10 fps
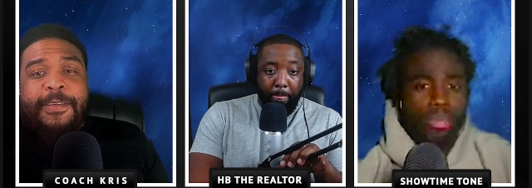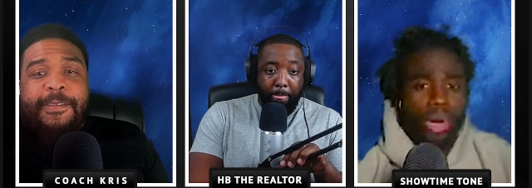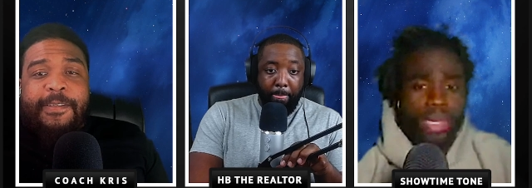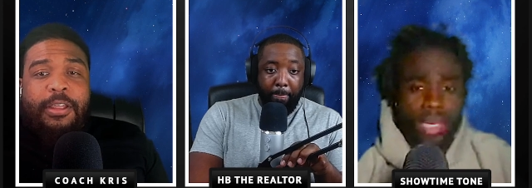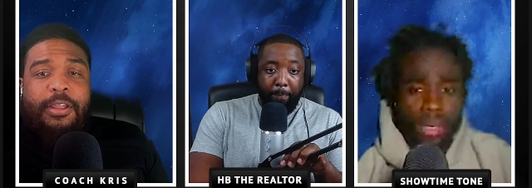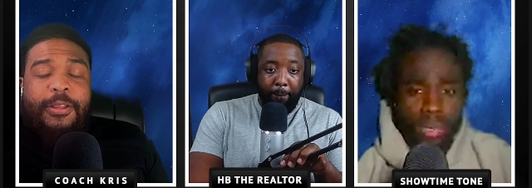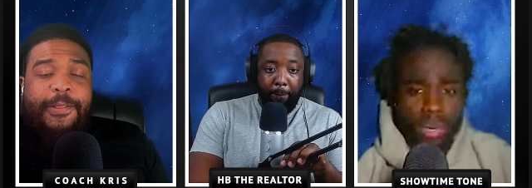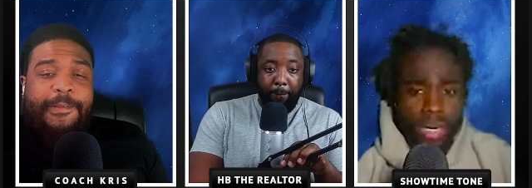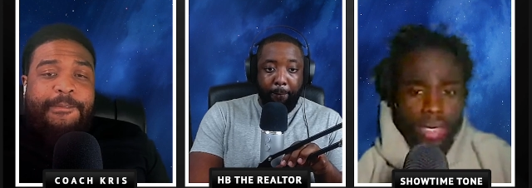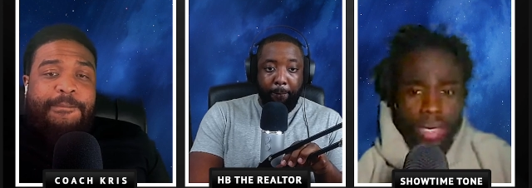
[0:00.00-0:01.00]
Speaker 1: LeBron's team. He
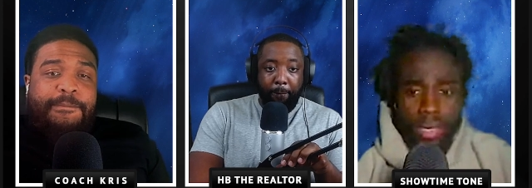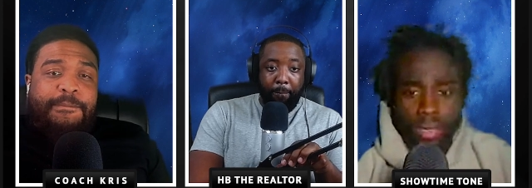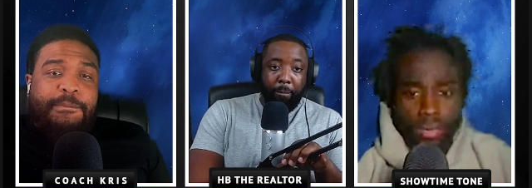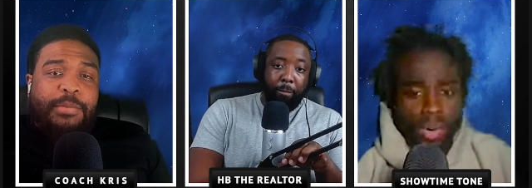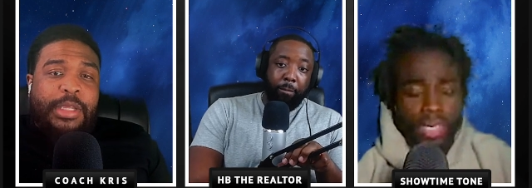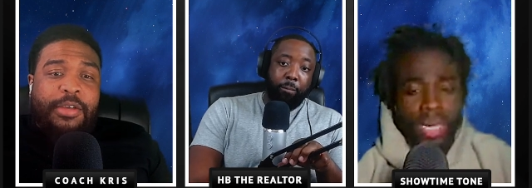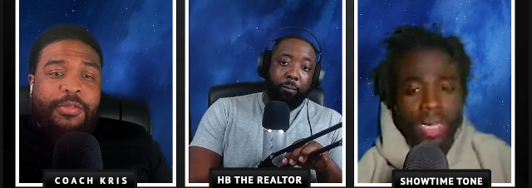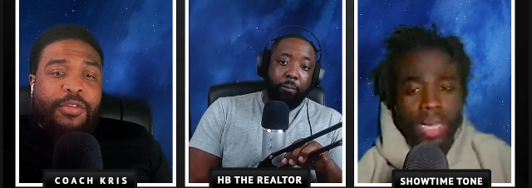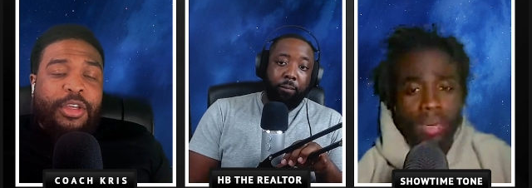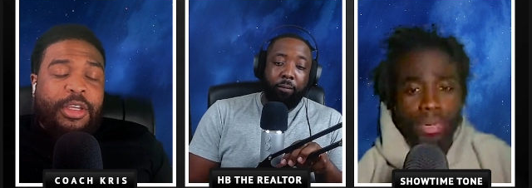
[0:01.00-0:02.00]
could probably get that. Lebron's
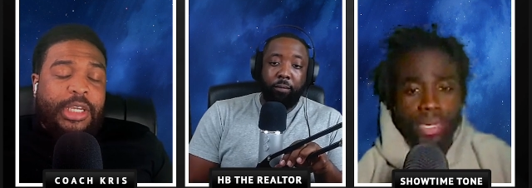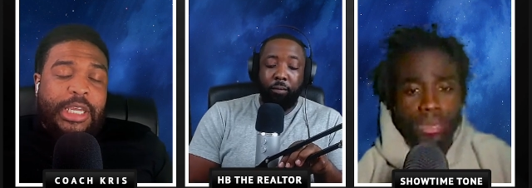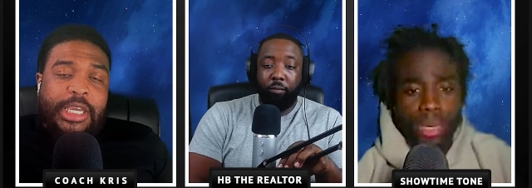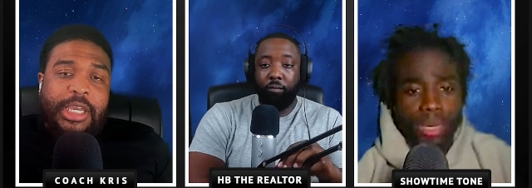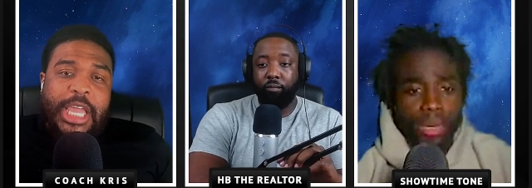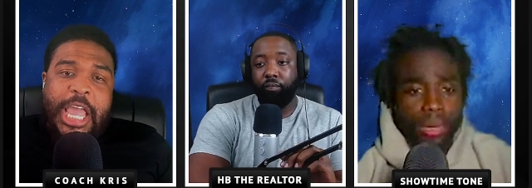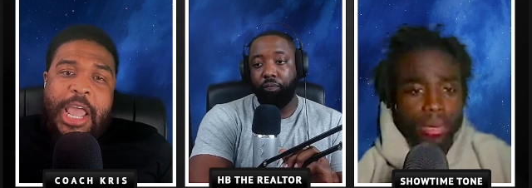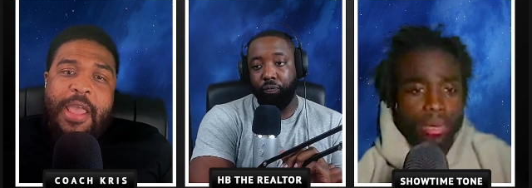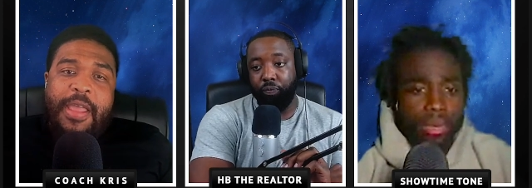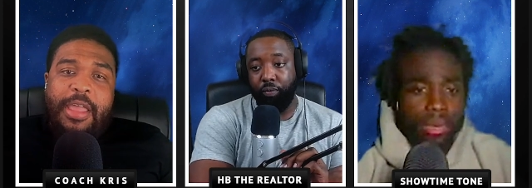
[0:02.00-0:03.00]
got a lot of players
Speaker 2: paid.
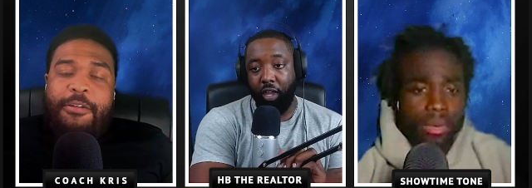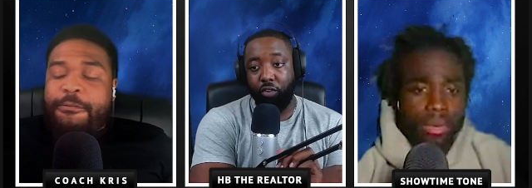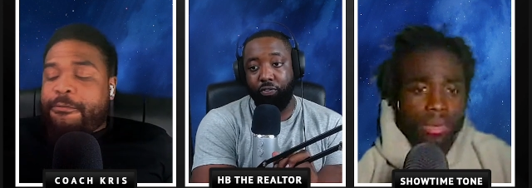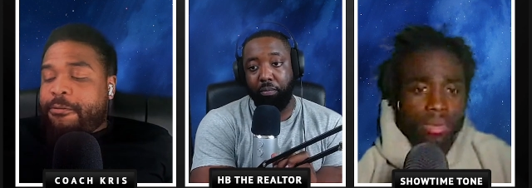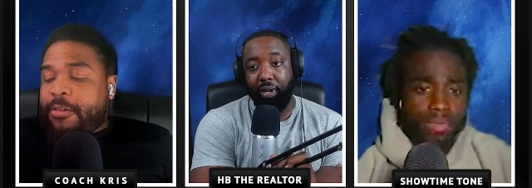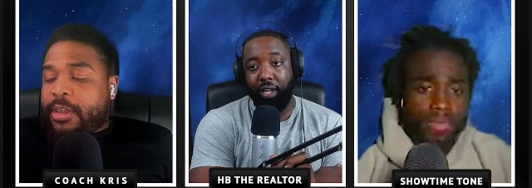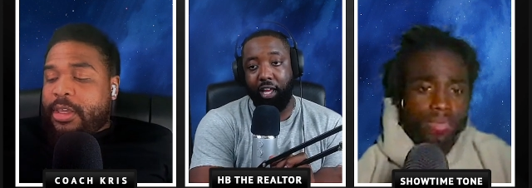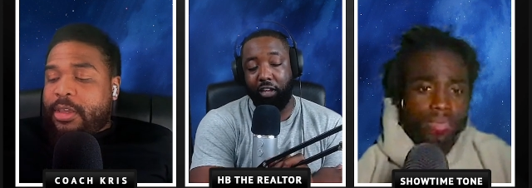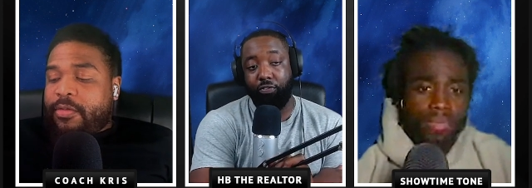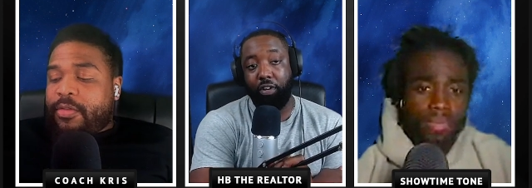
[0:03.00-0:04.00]
How you feel
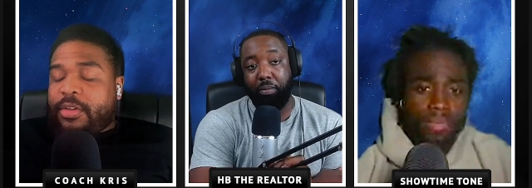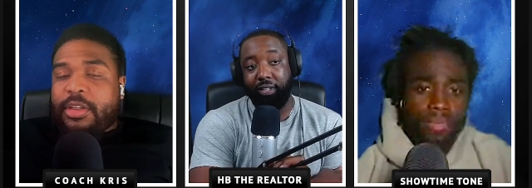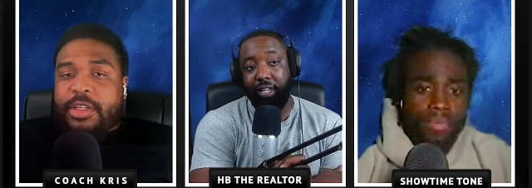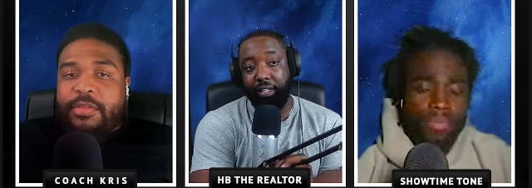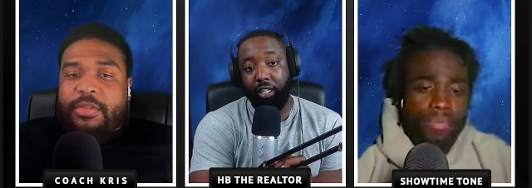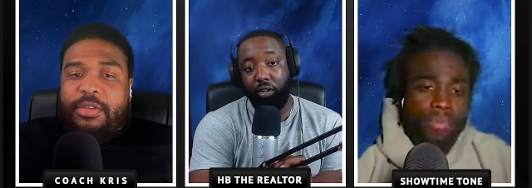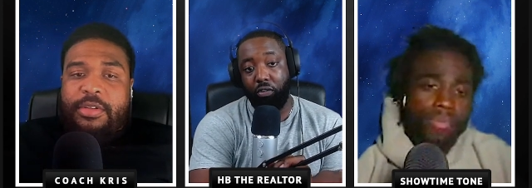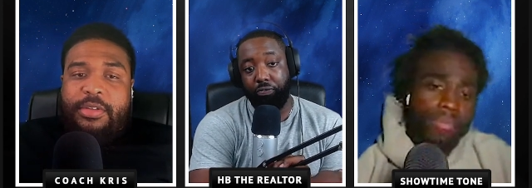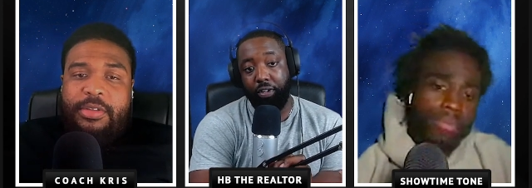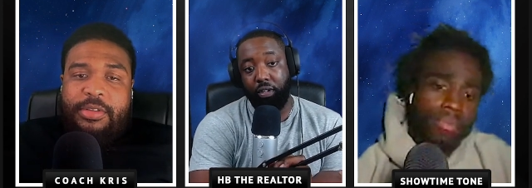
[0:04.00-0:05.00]
about how you feel about that
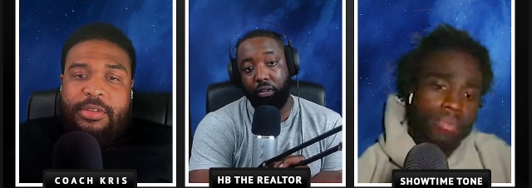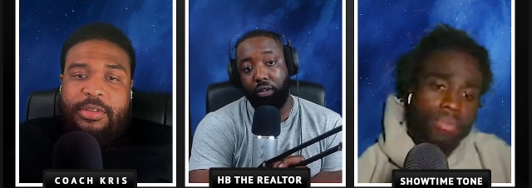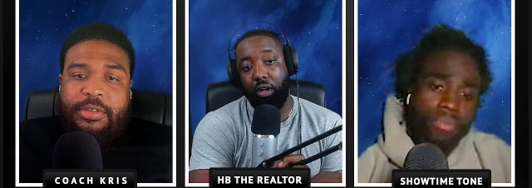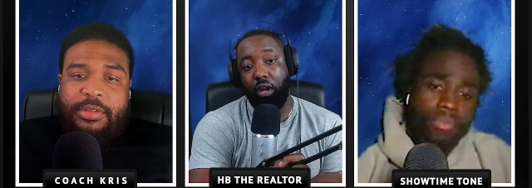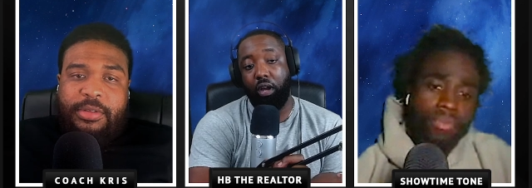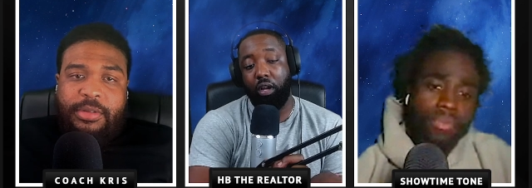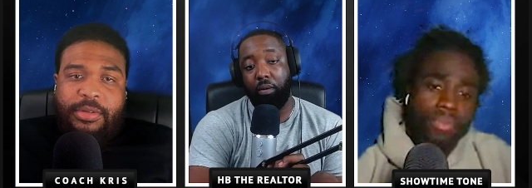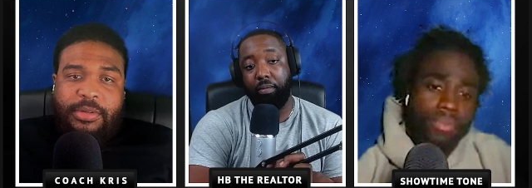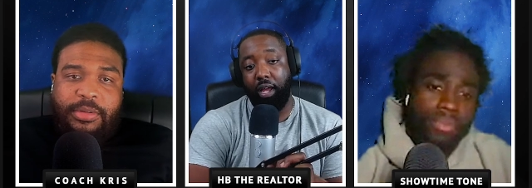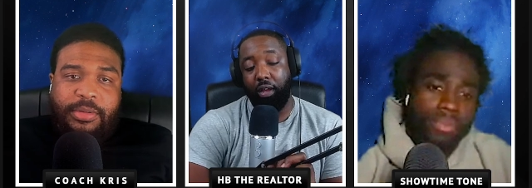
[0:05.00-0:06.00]
D'Lo fit?
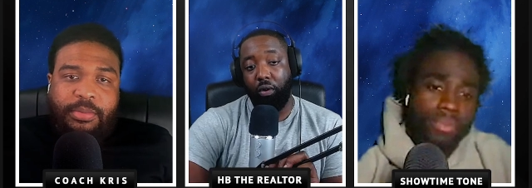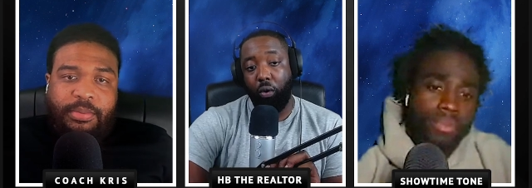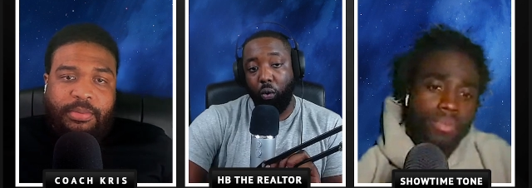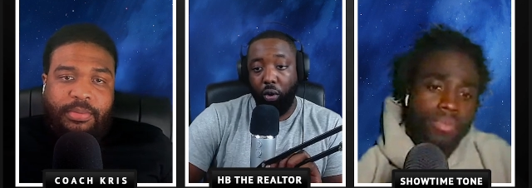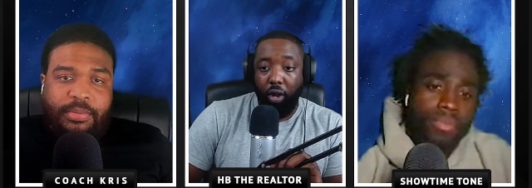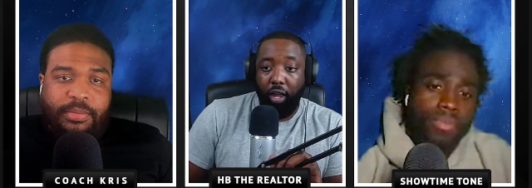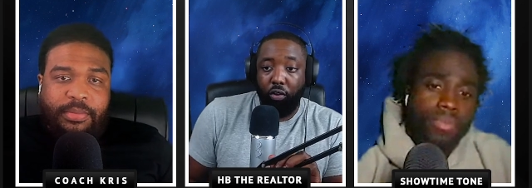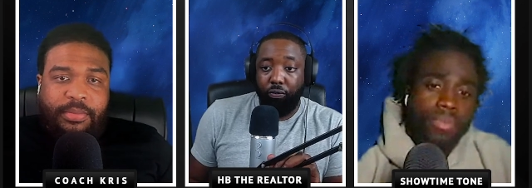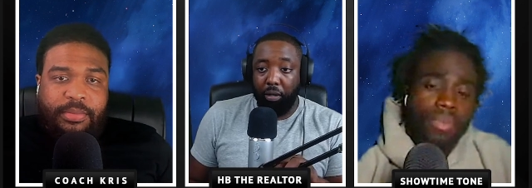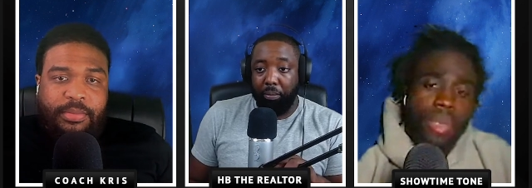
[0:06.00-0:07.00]
Um, or
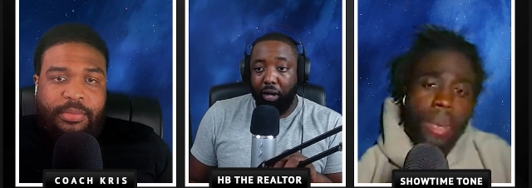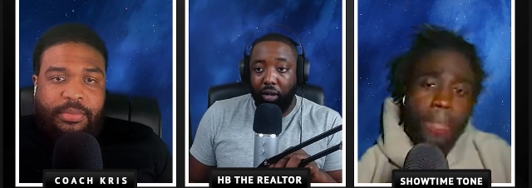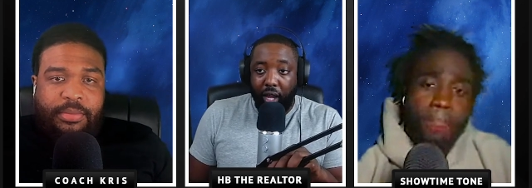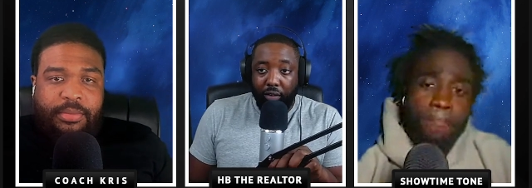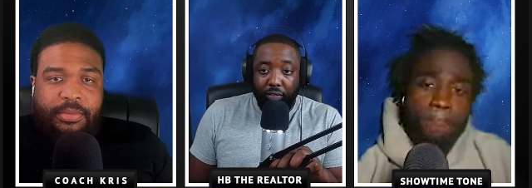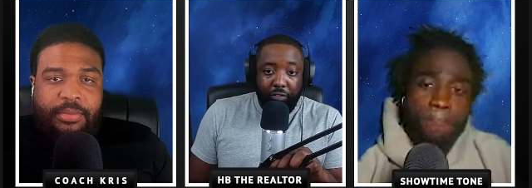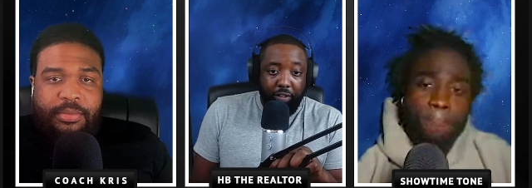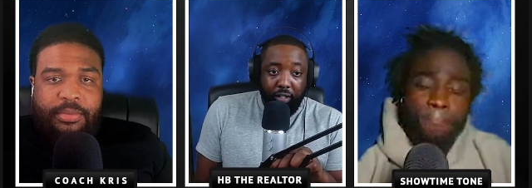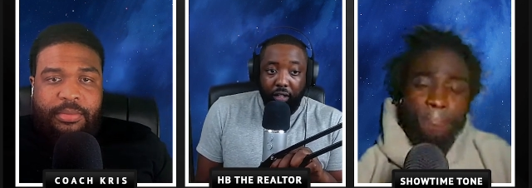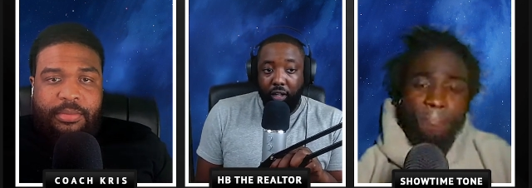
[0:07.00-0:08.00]
how do you feel about Kyrie
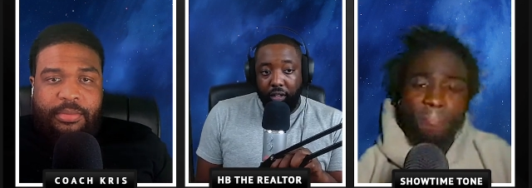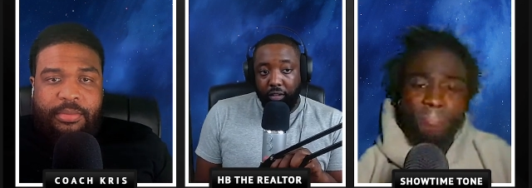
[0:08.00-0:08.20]
fit